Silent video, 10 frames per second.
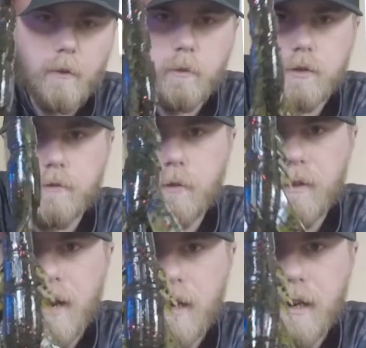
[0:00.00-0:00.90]
ones are for
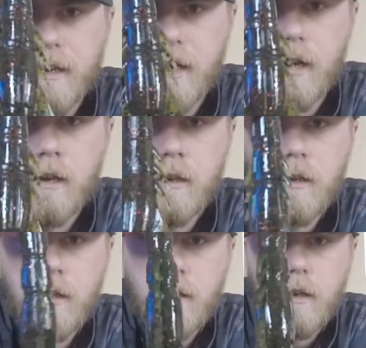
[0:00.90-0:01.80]
like a
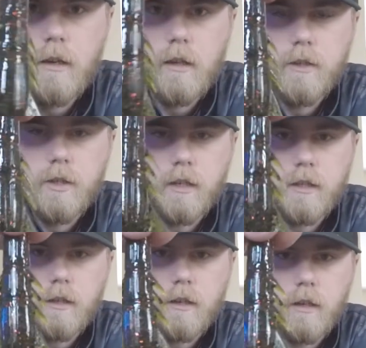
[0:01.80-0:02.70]

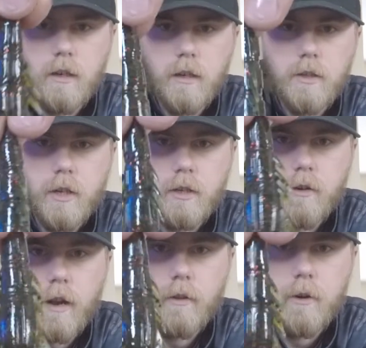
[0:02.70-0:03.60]
jig
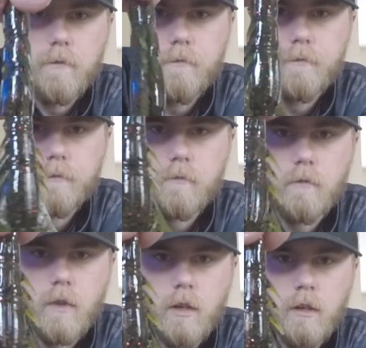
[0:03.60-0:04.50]
trailer.
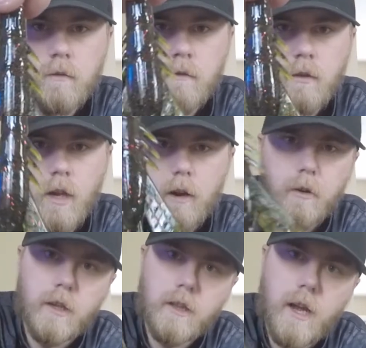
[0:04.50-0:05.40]
I
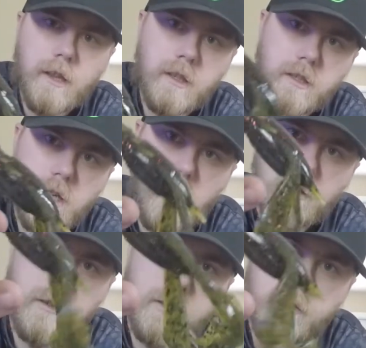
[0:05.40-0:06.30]
really like this
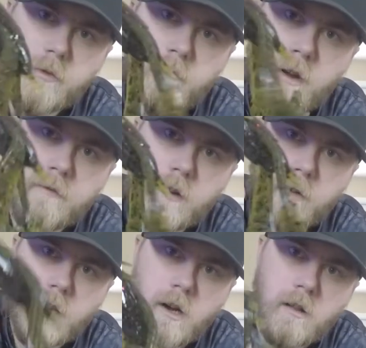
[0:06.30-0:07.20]
collar. This is one of my
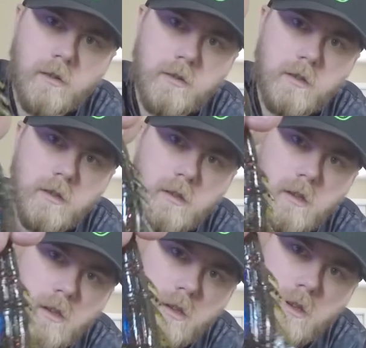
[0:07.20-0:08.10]
favorite collars.
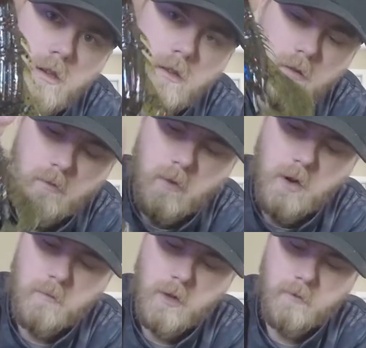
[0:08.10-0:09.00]
The
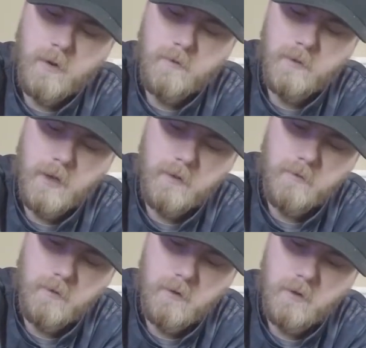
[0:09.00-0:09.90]
watermelon red flake
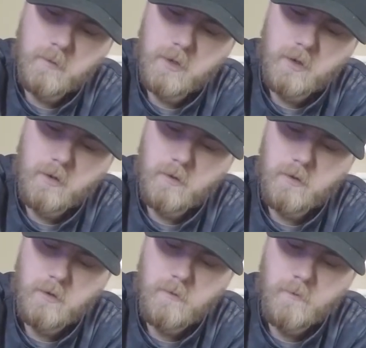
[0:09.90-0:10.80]
for them. So
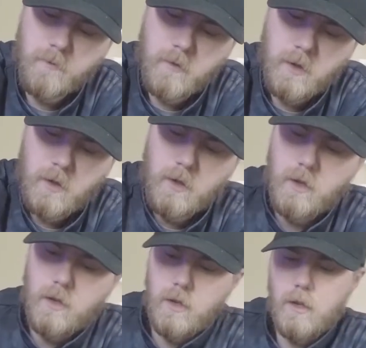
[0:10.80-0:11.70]

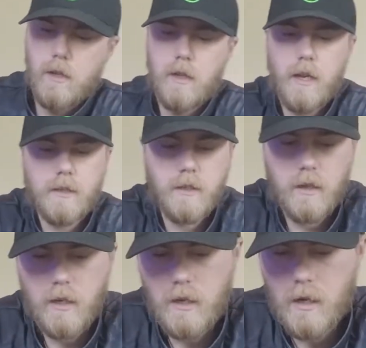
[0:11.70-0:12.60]
that's
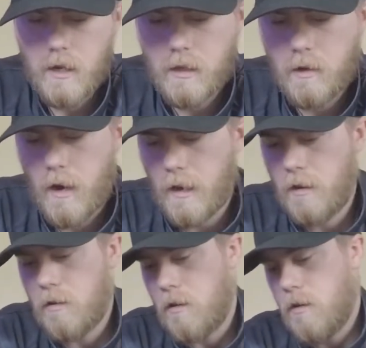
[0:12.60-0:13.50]
the
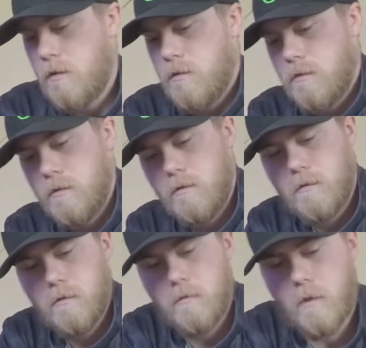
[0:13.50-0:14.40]
Kraken call.
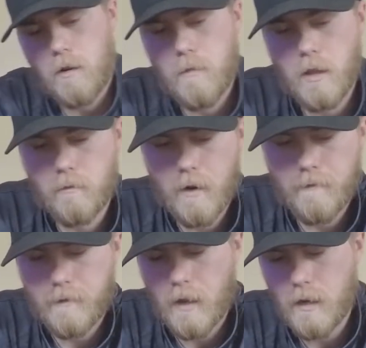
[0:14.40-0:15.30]
Watermelon red
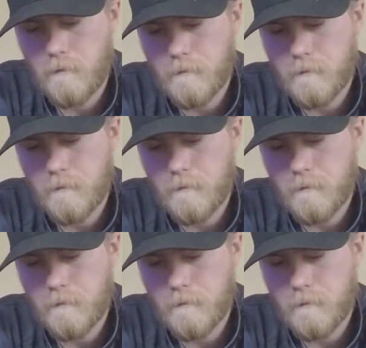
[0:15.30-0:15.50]
flake.